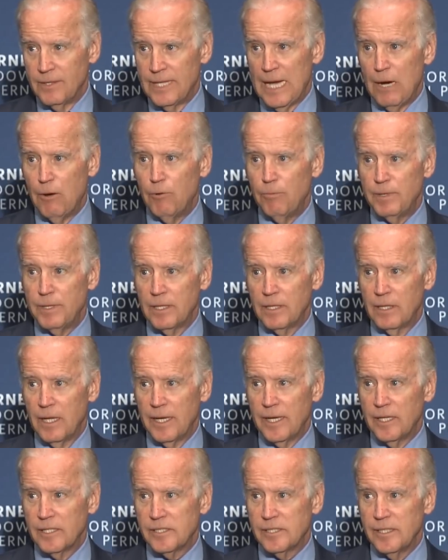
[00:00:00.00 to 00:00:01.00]
That would be a
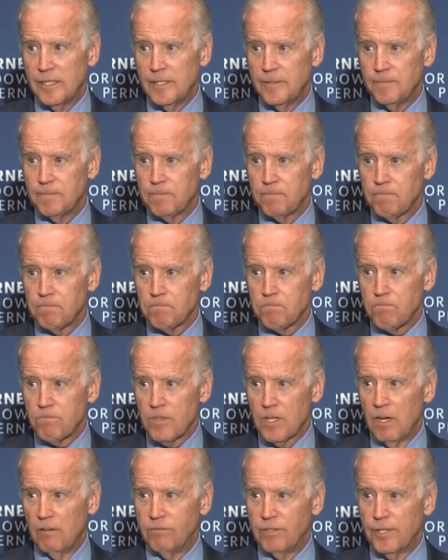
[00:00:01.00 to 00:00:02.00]
legacy
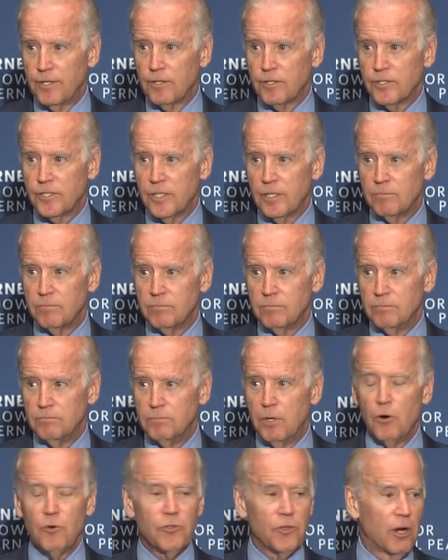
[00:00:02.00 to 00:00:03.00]
a leadership
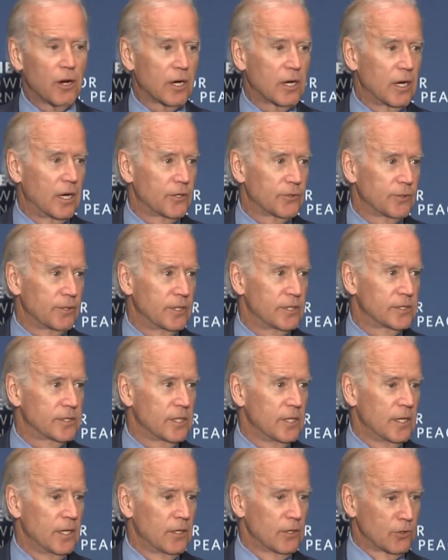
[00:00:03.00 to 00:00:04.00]
both our
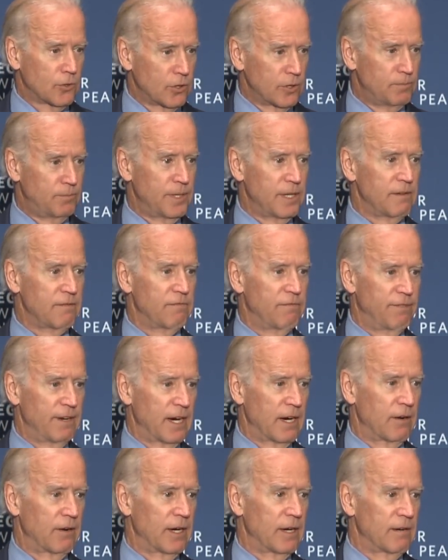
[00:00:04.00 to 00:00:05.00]
countries could be
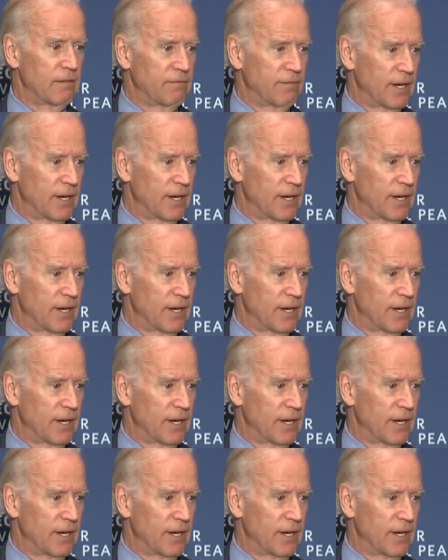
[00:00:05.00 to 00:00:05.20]
very,